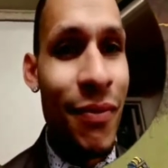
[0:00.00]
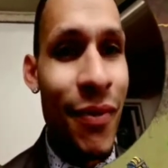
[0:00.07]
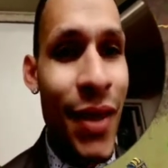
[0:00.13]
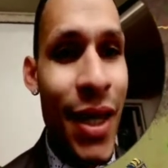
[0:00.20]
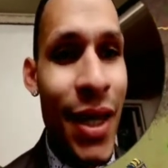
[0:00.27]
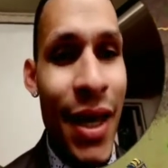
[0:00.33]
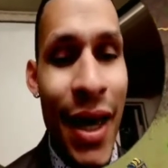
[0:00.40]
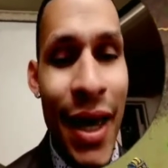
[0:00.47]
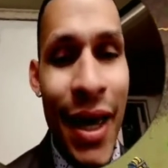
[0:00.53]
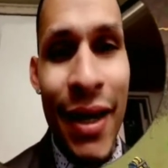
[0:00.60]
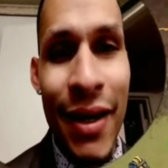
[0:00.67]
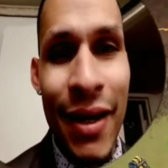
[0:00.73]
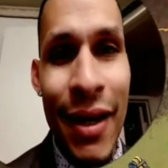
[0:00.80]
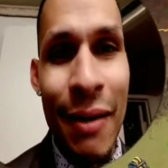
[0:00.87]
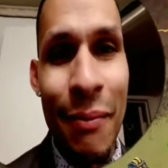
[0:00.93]
And
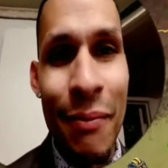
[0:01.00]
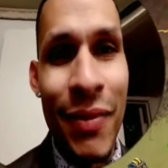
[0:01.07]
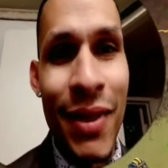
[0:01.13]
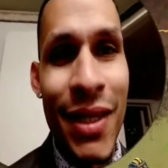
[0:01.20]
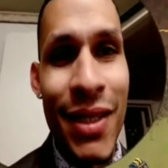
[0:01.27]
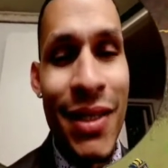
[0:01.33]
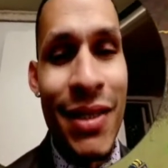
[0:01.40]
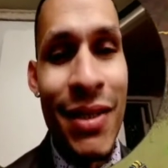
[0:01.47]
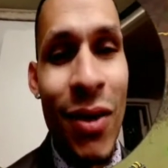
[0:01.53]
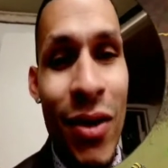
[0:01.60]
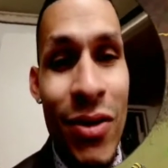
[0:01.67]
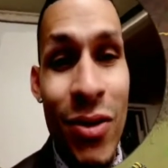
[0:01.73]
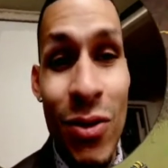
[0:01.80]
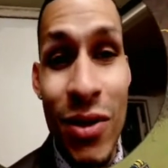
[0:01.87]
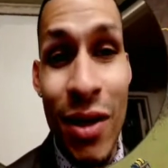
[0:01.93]
this is also something that I